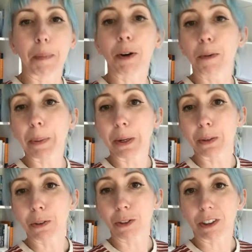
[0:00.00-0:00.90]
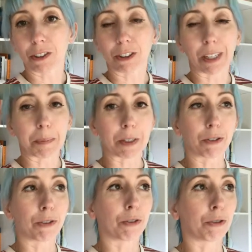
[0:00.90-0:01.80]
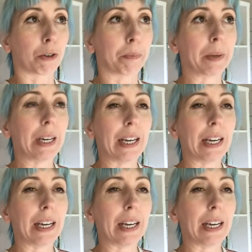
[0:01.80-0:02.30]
blog post, and should that be different from